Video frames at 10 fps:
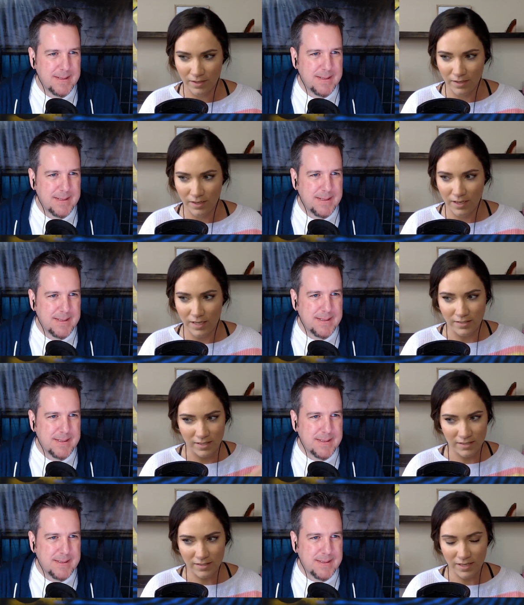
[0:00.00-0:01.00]
Speaker 1: is this
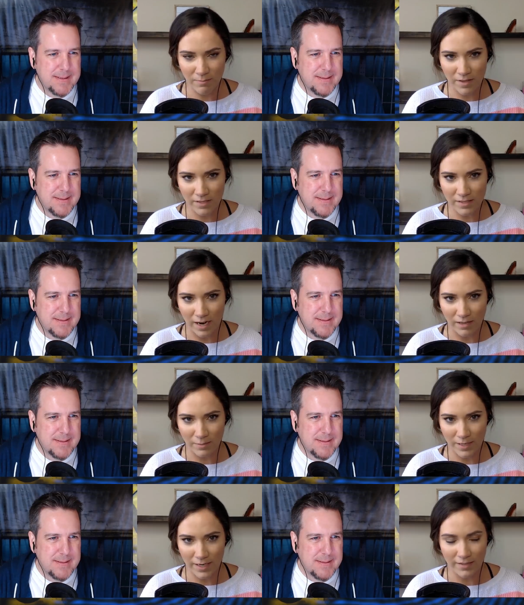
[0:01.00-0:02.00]
the same thing as an
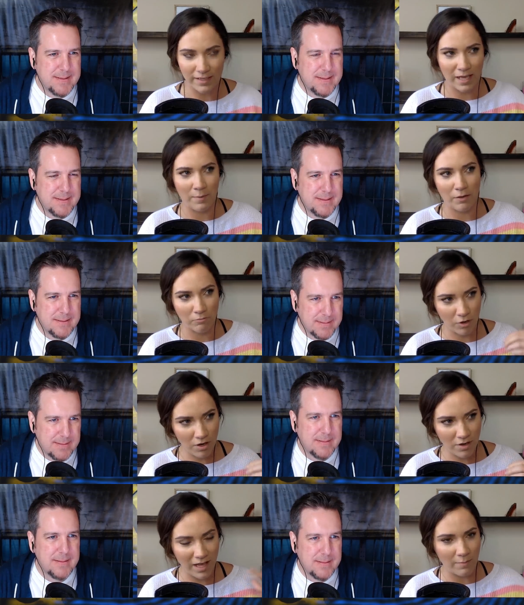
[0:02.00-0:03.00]
alibi? Like, am I
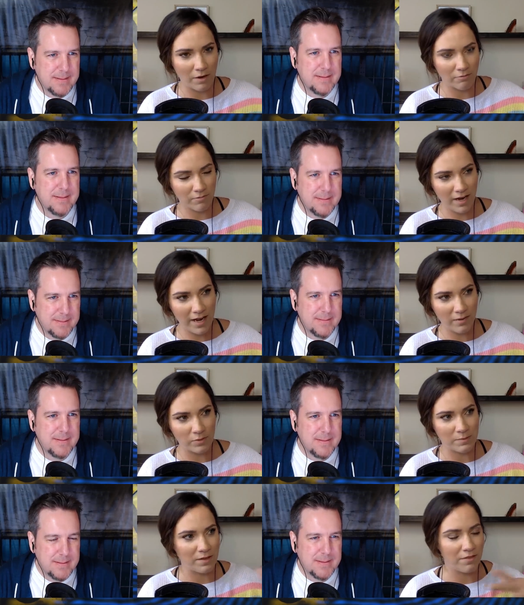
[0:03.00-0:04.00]
wrong? Am I right? Was
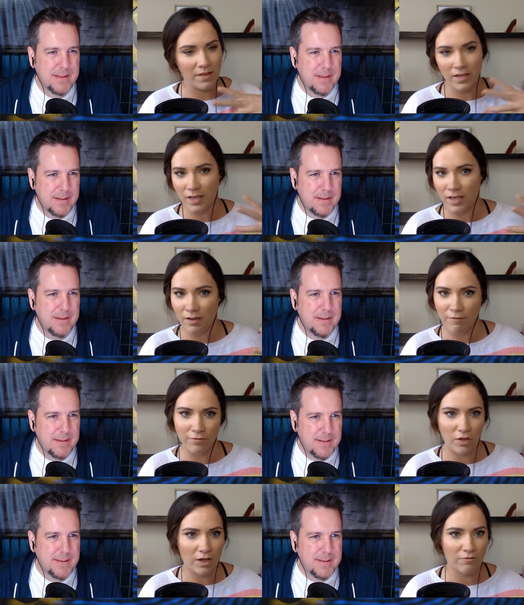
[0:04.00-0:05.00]
my thinking
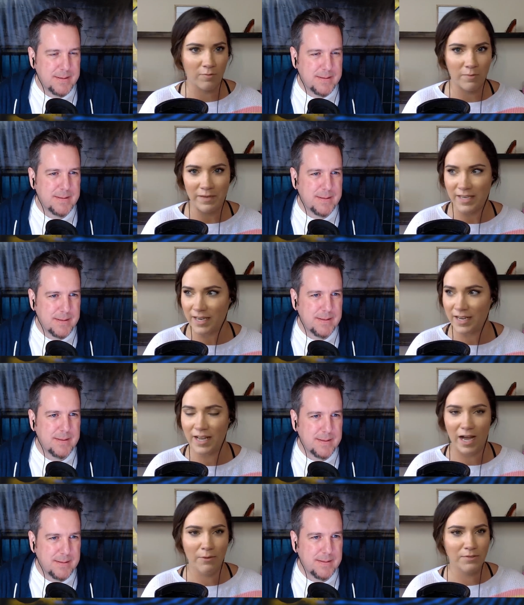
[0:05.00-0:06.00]
flawed from the beginning?
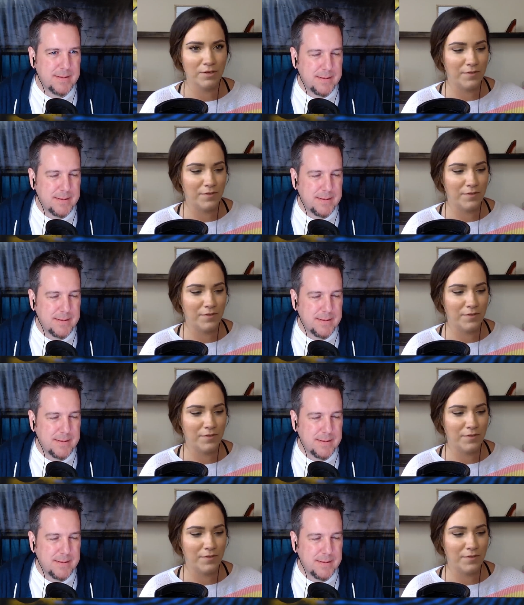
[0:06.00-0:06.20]
I was over here